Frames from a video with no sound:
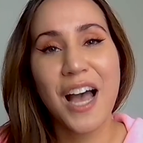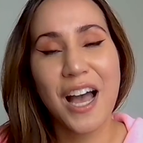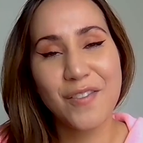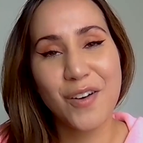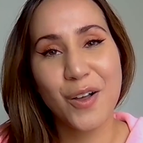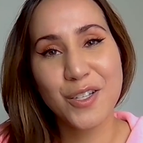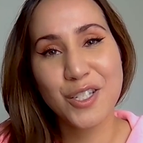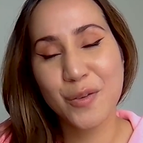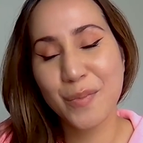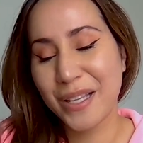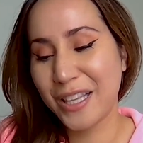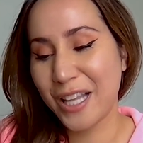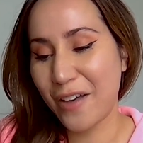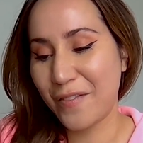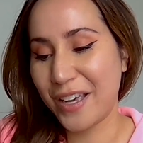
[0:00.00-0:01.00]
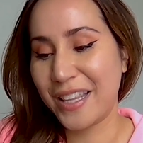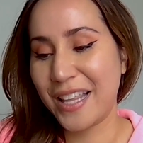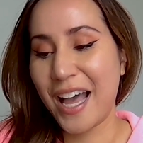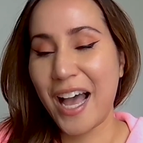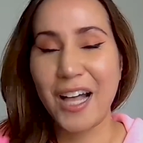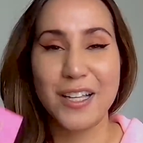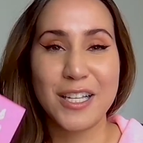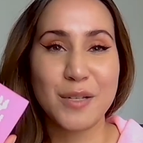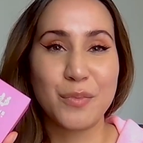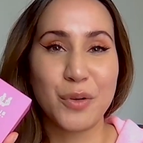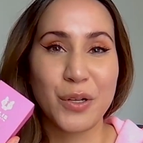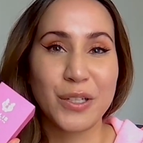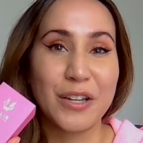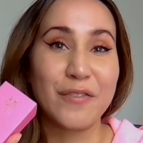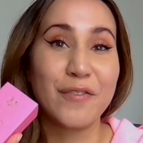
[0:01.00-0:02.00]
I've also been loving the Ellis
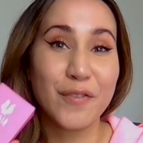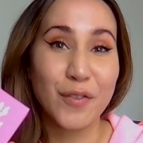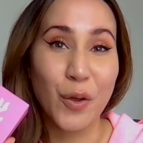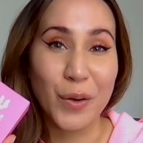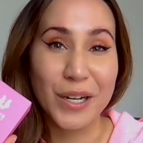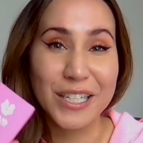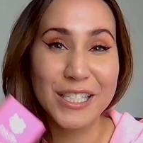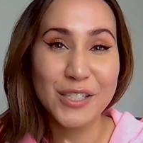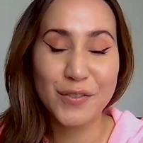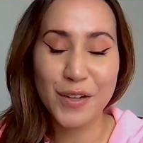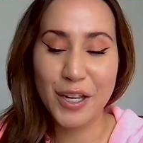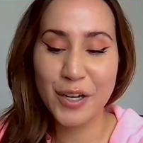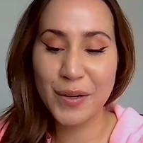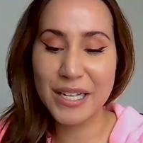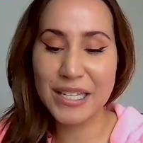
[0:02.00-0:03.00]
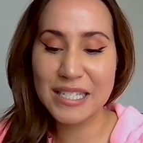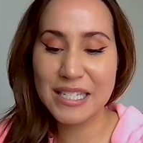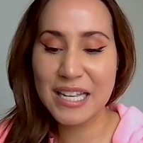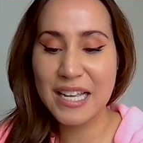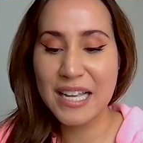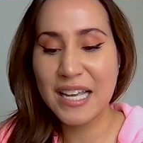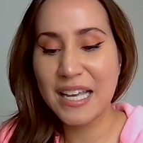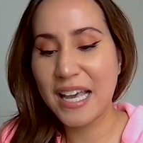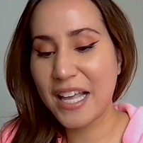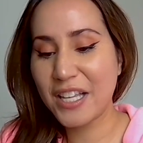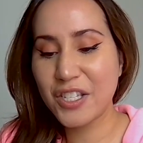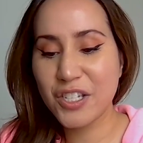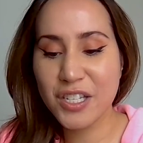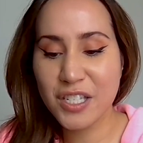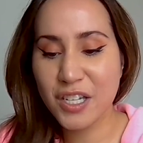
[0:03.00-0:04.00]
Brooklyn Florist fragrance.
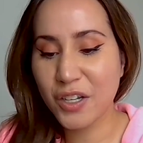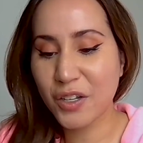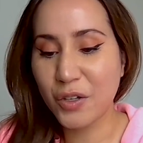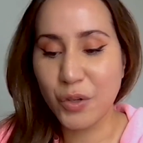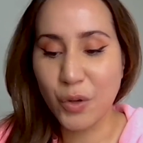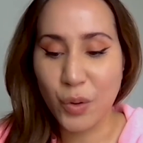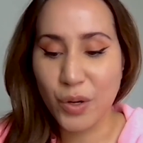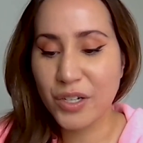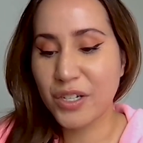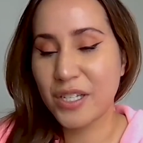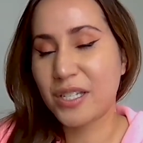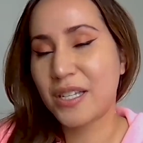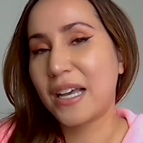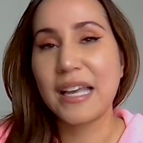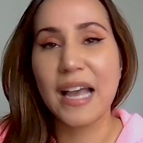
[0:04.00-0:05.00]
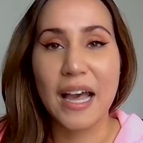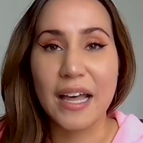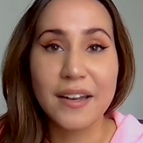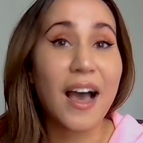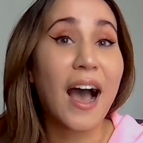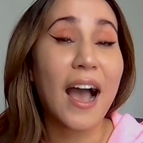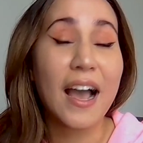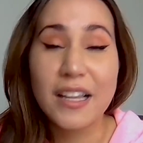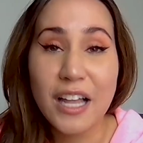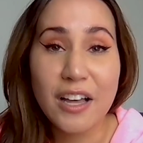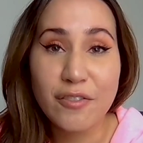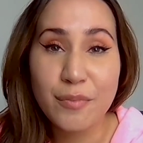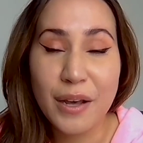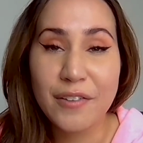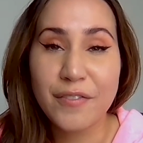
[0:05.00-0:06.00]
It's just a gorgeous, again, I
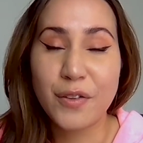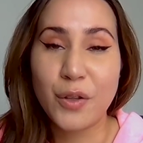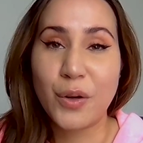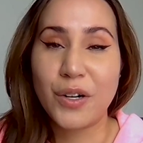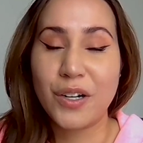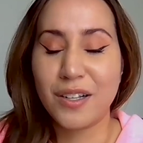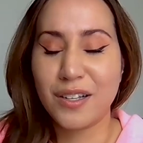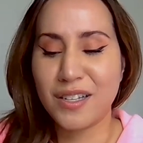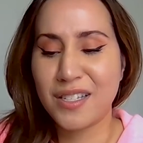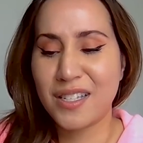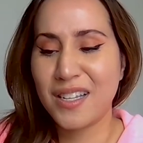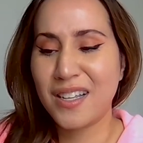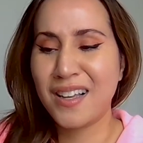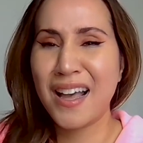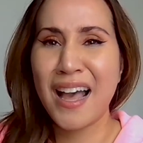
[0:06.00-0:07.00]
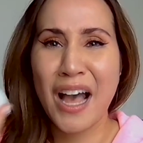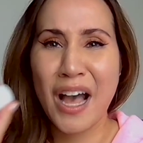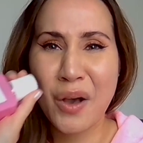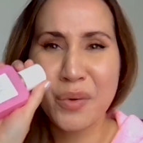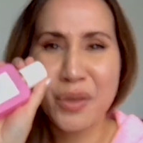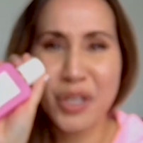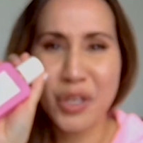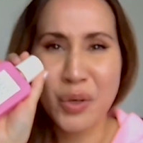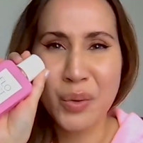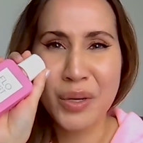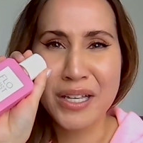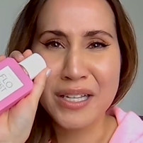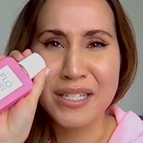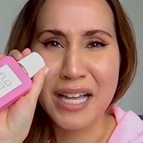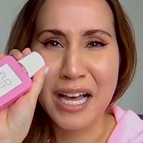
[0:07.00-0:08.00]
love my florals. How cute
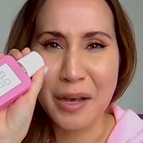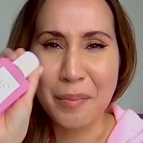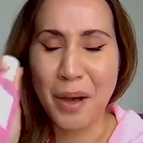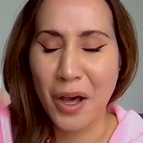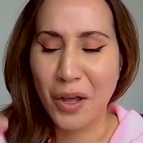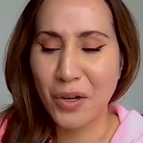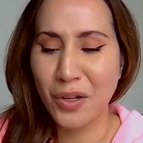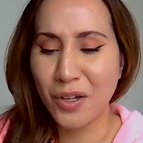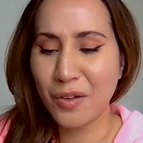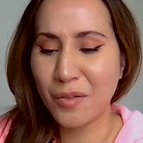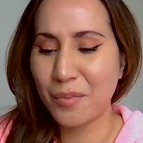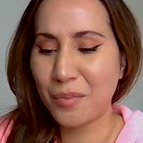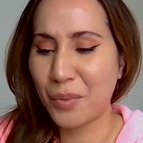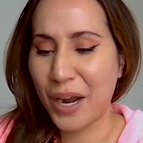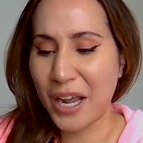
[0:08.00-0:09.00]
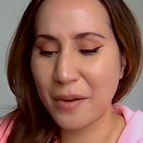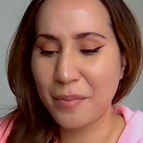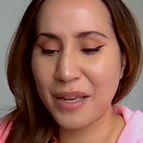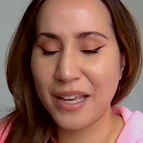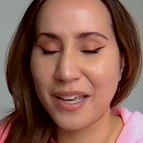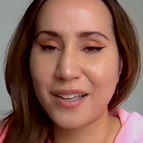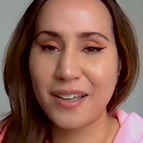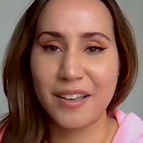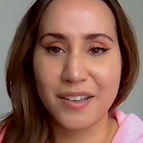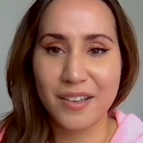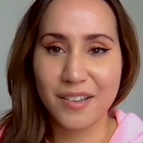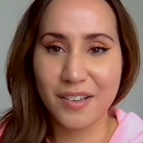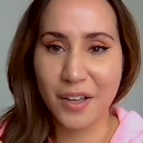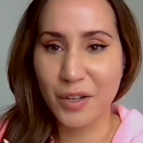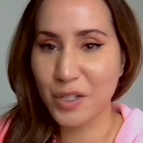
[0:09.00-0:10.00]
is that bottle? Bright pink. It
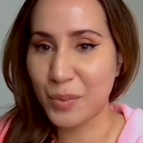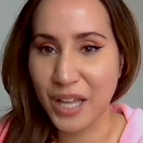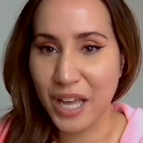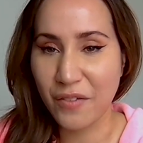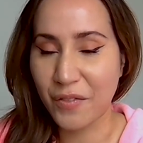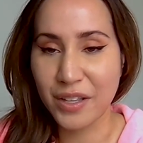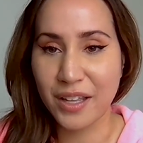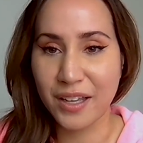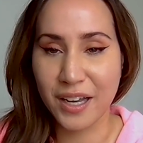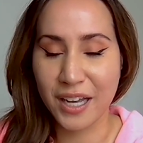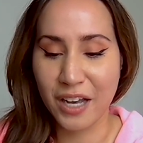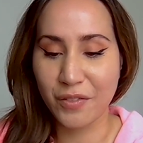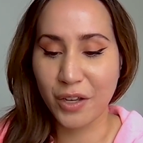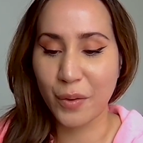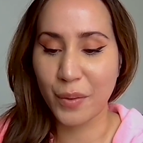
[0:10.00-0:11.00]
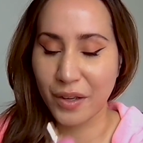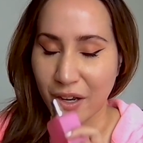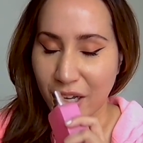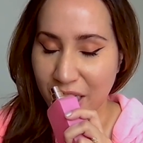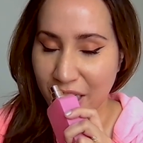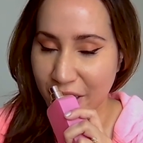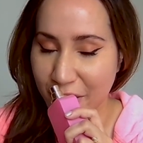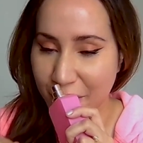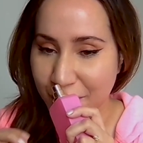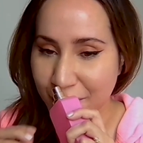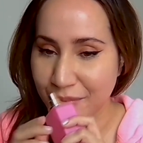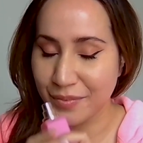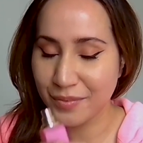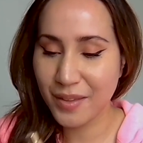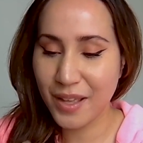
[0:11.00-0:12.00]
goes with everything I have going on here.
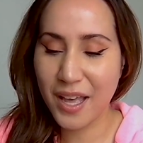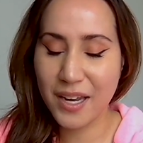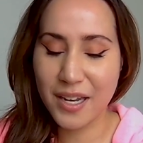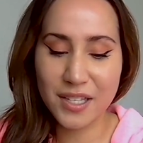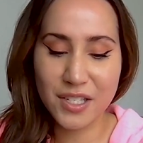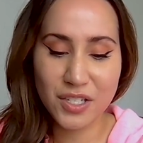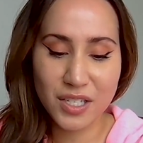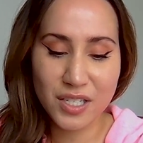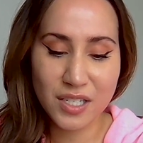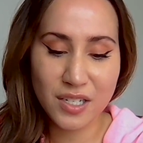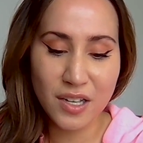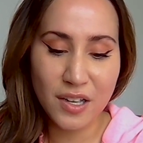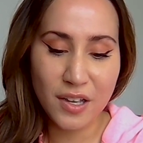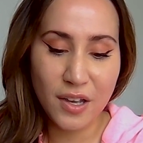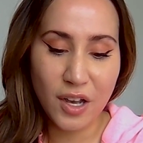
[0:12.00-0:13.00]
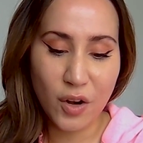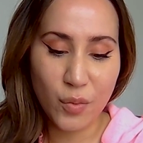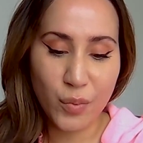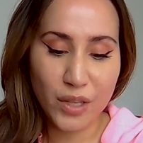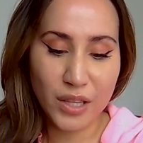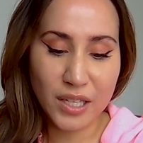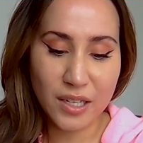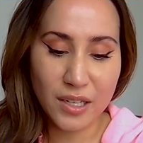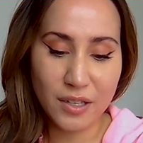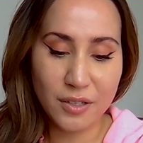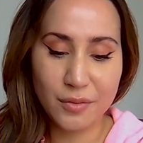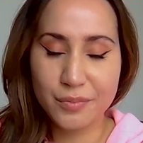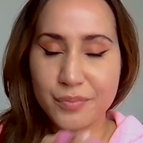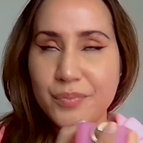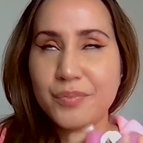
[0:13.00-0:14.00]
And it's just a
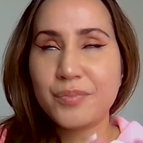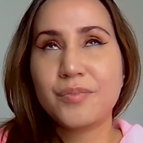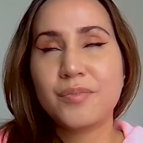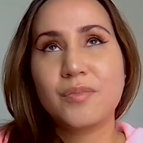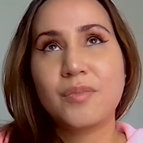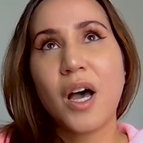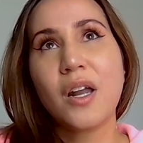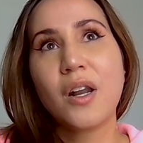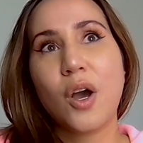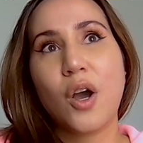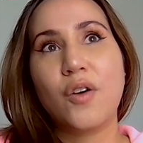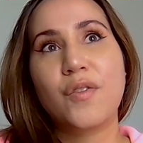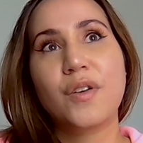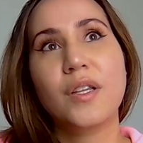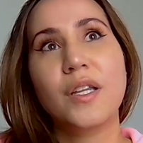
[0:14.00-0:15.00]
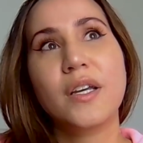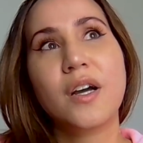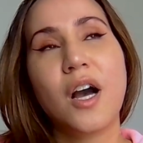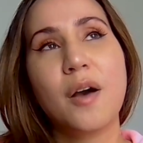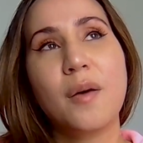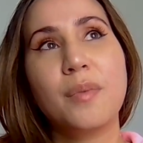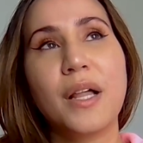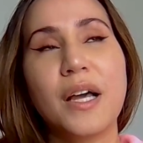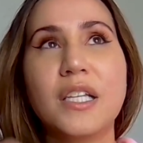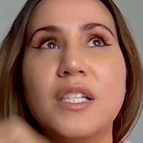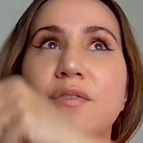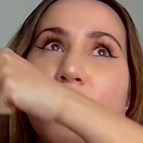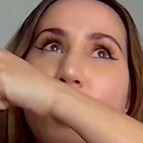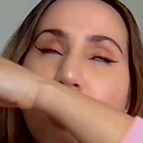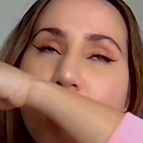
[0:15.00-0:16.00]
really not overly complex
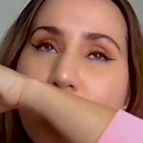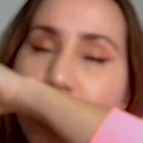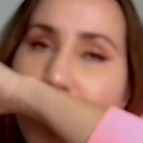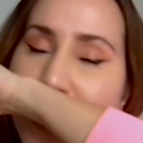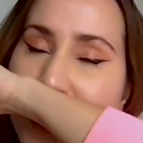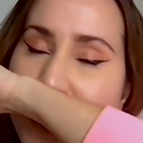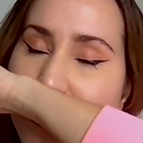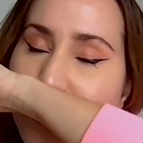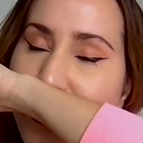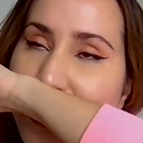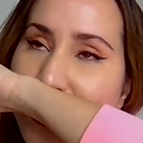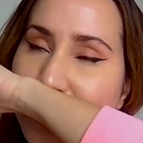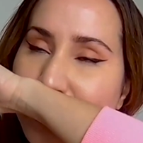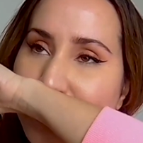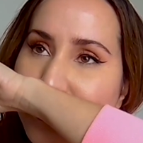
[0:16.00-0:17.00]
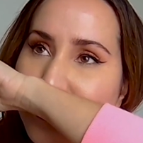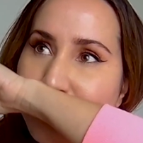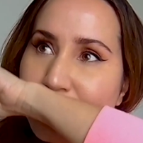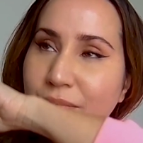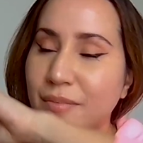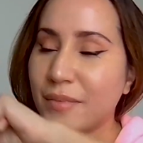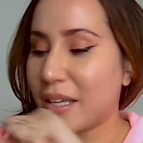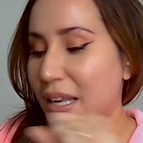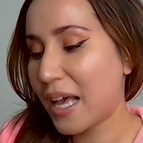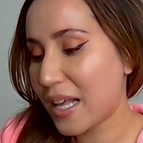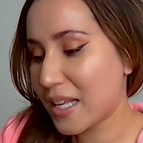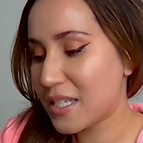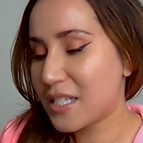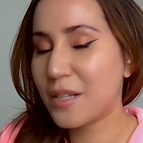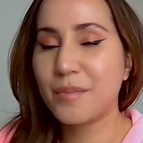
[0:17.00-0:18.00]
floral blend, but it
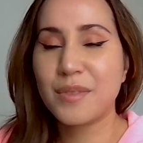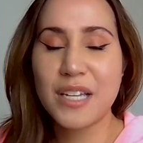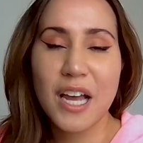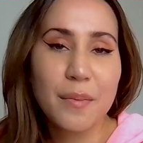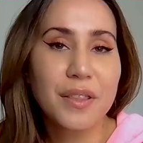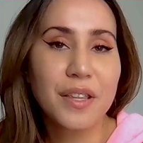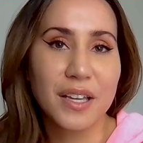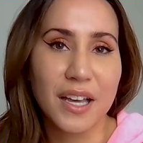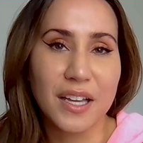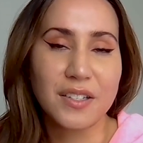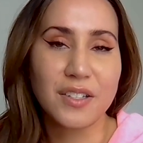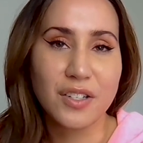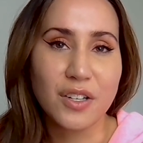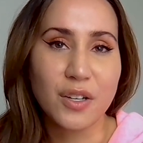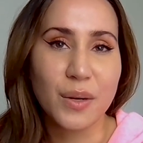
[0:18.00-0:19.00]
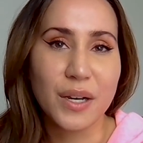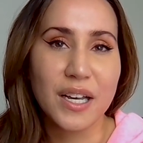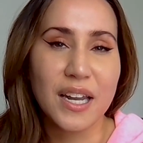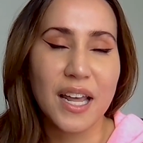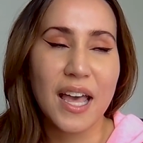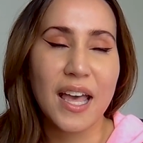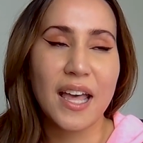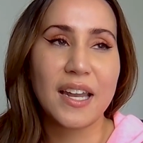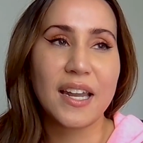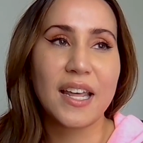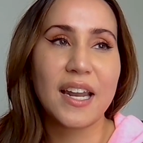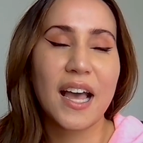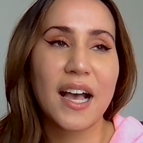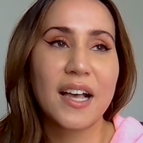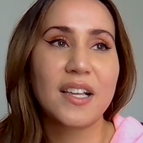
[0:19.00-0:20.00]
has some depth again to it. And it
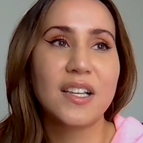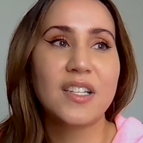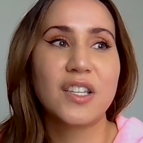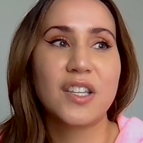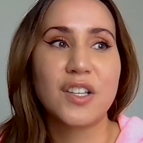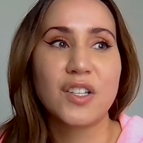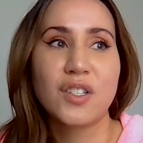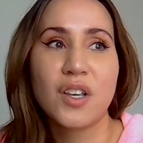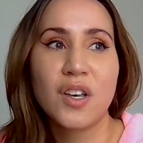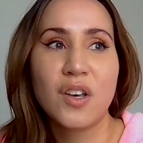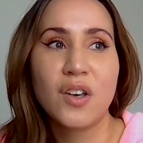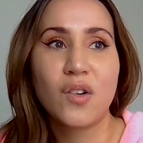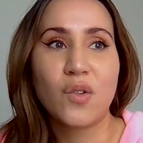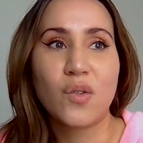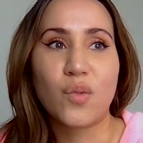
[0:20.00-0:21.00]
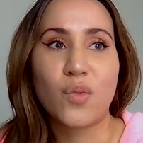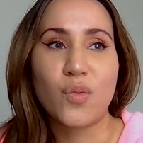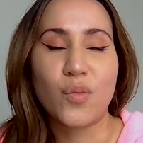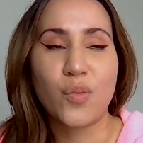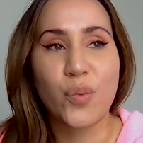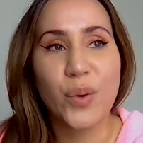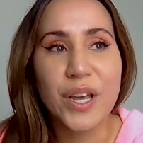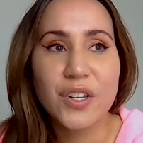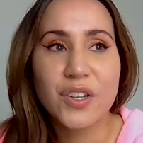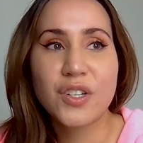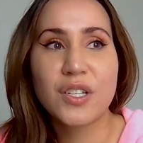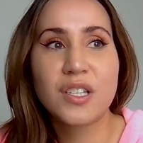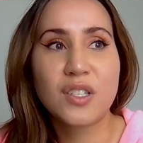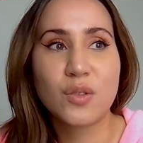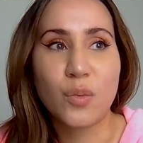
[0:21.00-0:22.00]
has this rich,
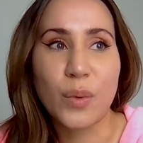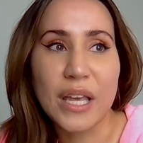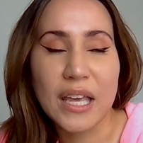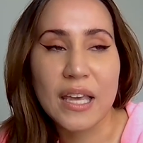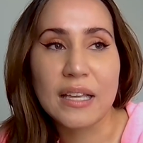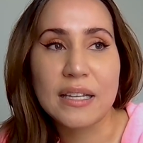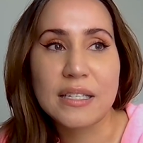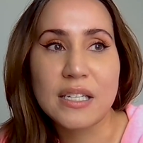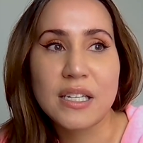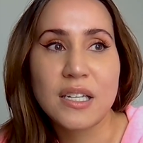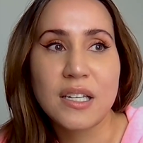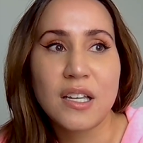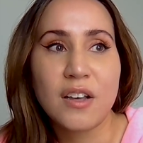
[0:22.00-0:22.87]
sweet,